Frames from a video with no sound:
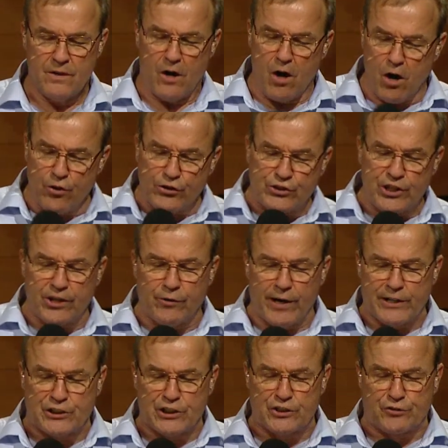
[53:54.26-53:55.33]
All the
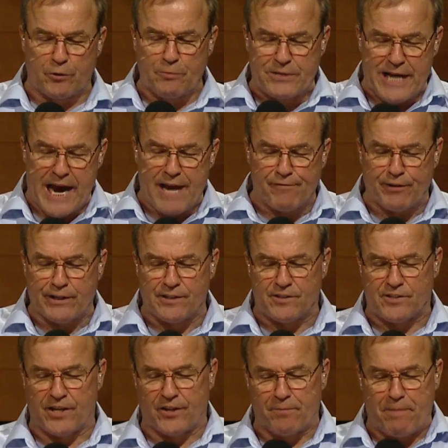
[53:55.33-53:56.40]
generations from
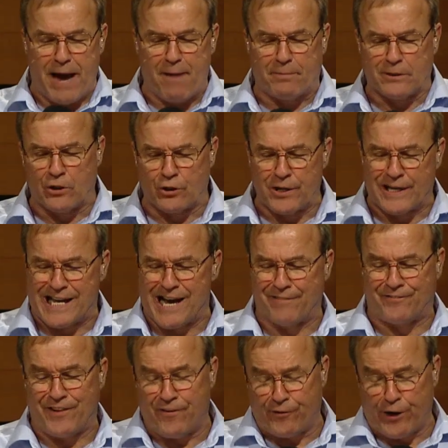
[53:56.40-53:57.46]
David to the Babylonian
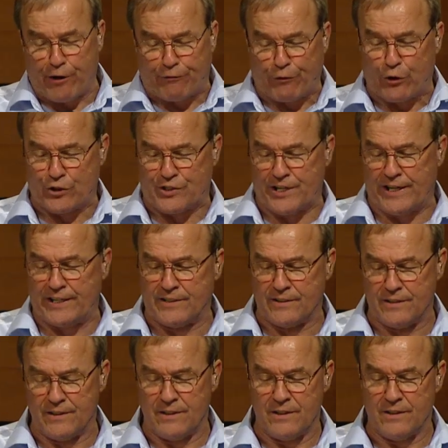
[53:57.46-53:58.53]
captivity are 14.
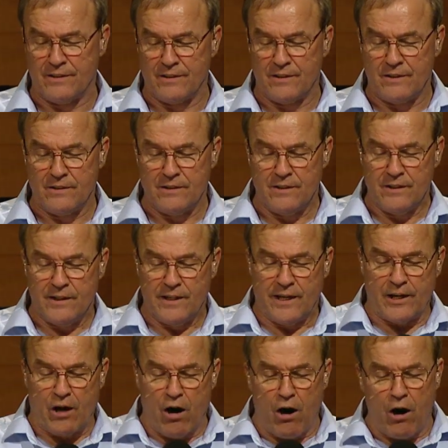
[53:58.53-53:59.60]

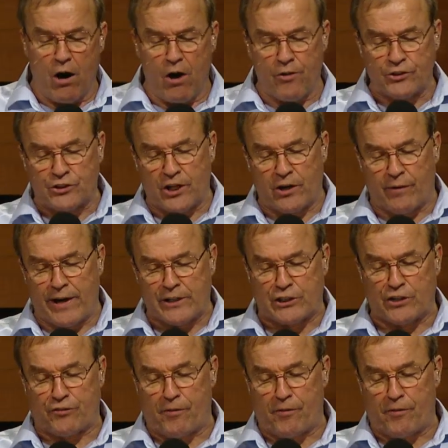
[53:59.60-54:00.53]
And all the generations